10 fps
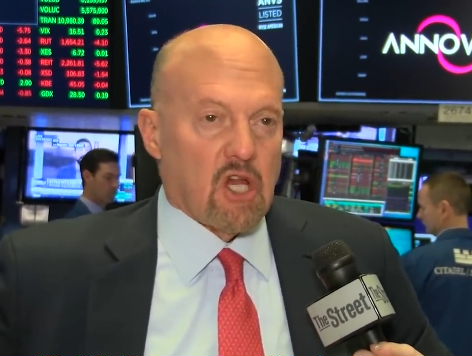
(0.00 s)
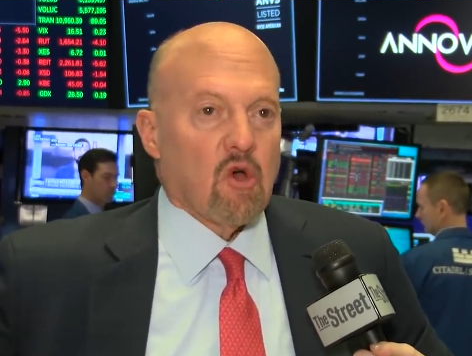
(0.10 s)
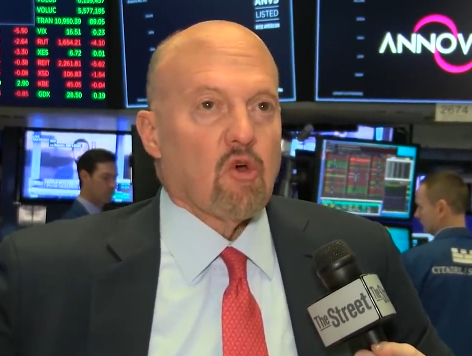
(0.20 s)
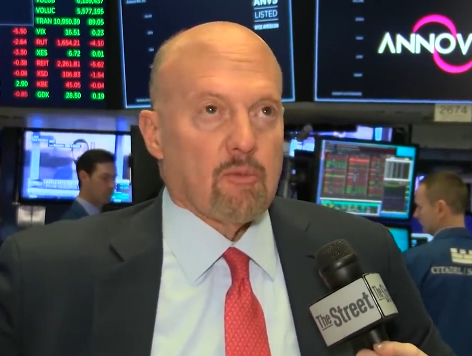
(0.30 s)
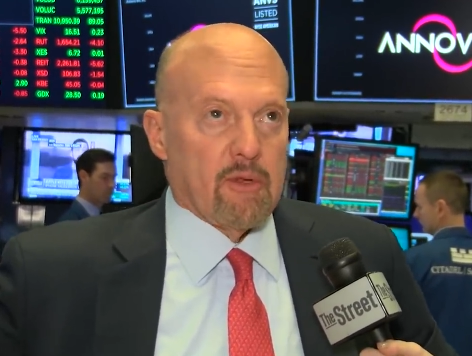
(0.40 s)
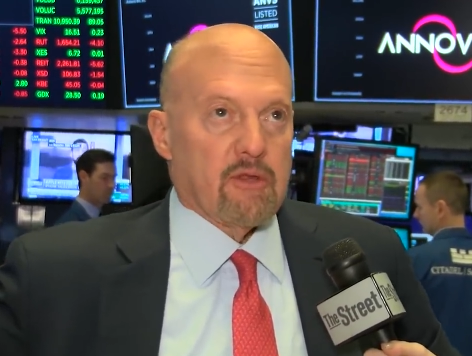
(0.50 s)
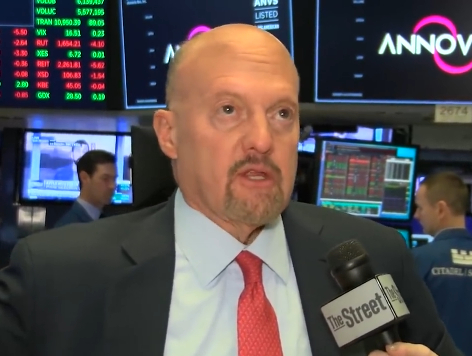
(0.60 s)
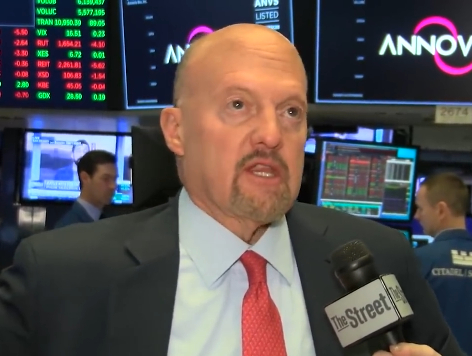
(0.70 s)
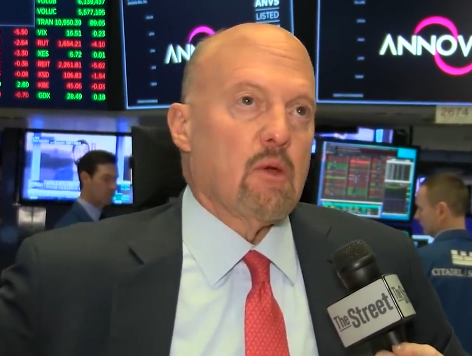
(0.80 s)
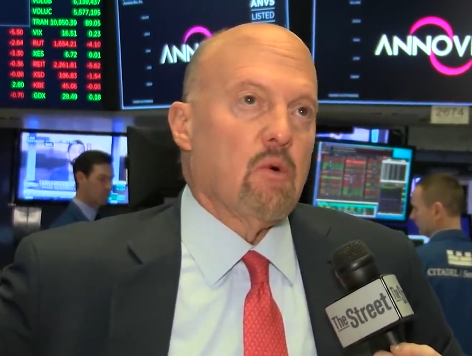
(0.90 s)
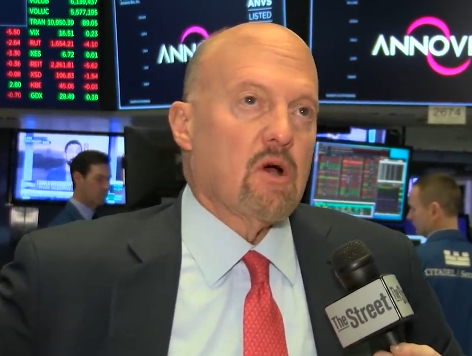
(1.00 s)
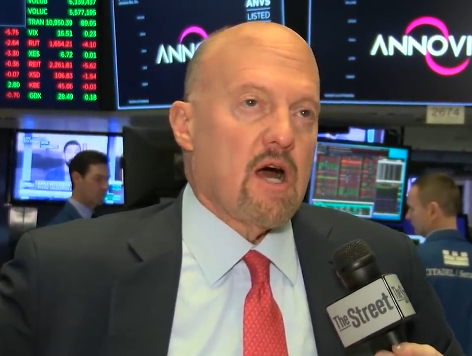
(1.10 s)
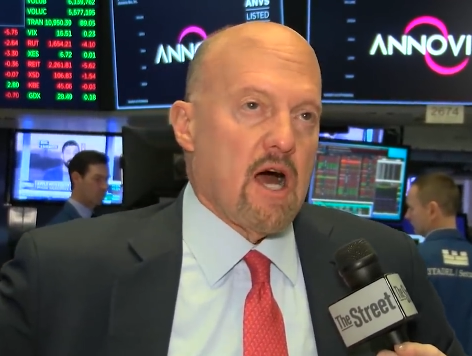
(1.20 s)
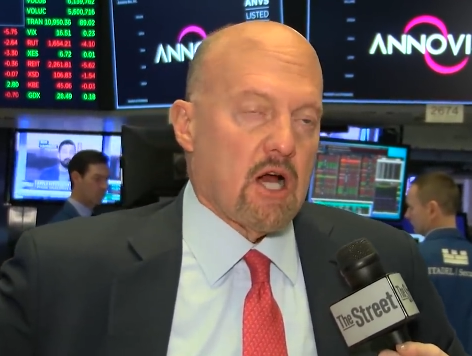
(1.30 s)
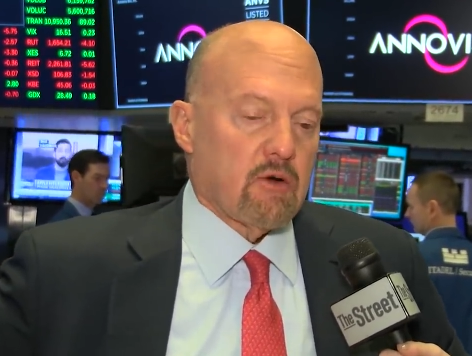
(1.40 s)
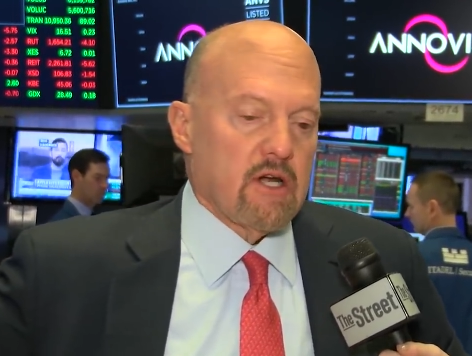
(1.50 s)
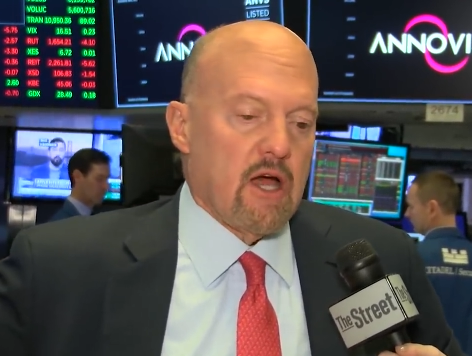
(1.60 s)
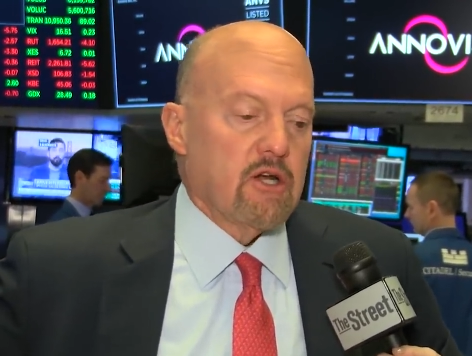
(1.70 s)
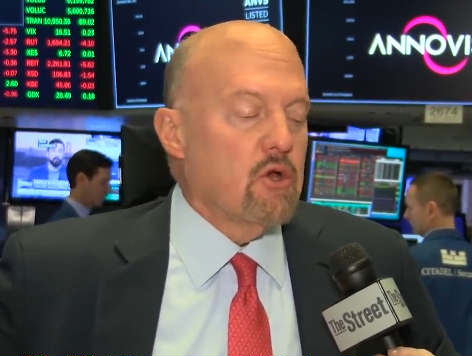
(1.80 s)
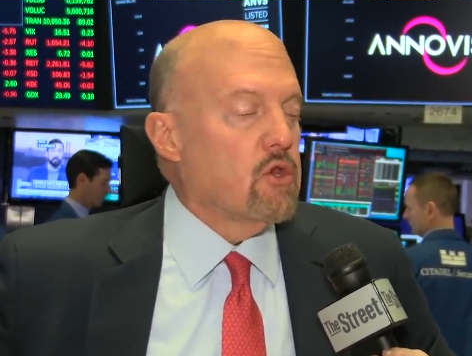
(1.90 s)
Speaker 1: I ultimately think they will conquer it.
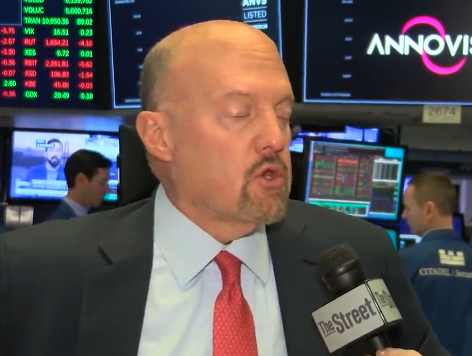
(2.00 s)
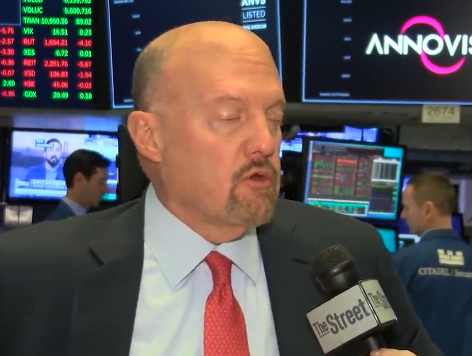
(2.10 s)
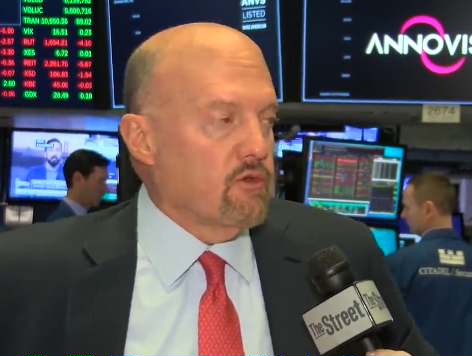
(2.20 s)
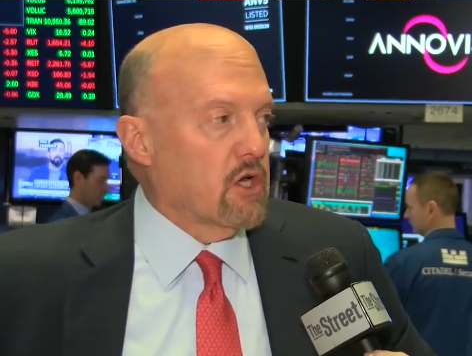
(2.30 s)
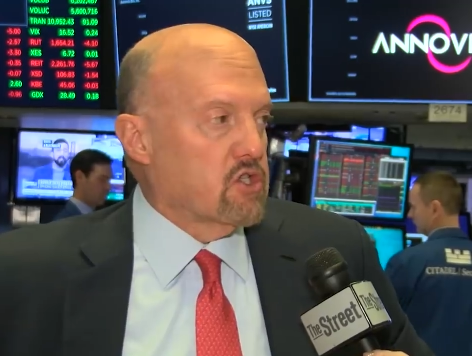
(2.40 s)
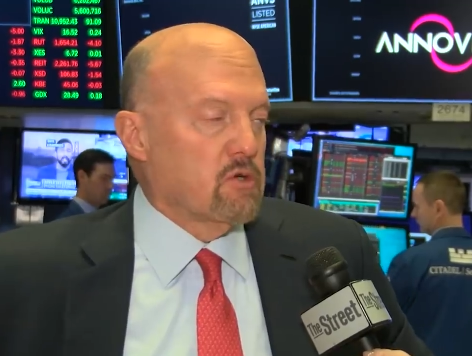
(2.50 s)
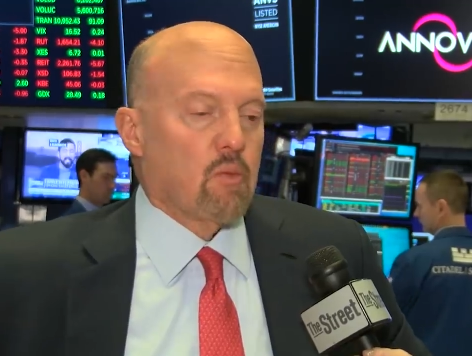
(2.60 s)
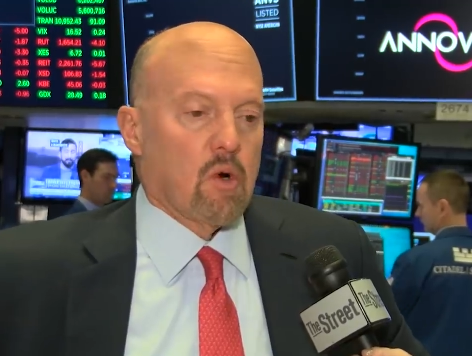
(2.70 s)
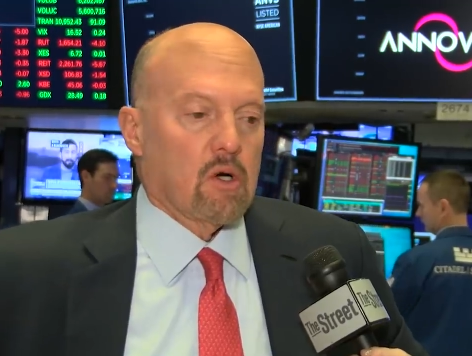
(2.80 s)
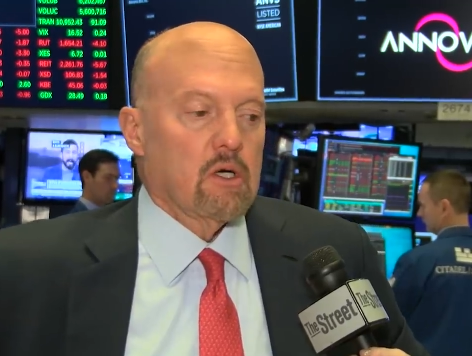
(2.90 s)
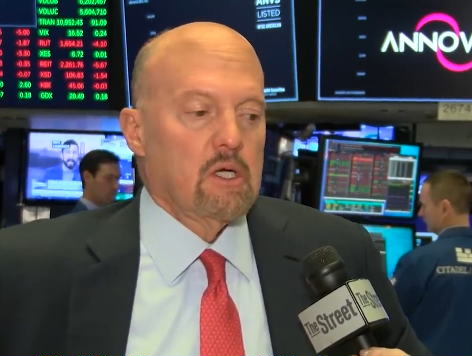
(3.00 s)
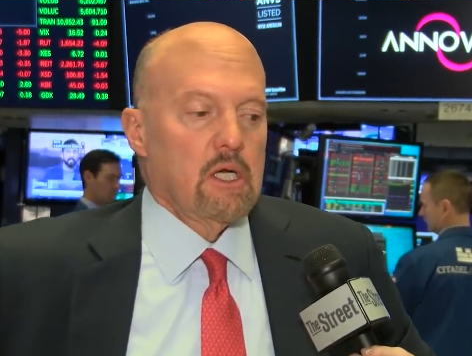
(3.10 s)
Now, I know that you've done some work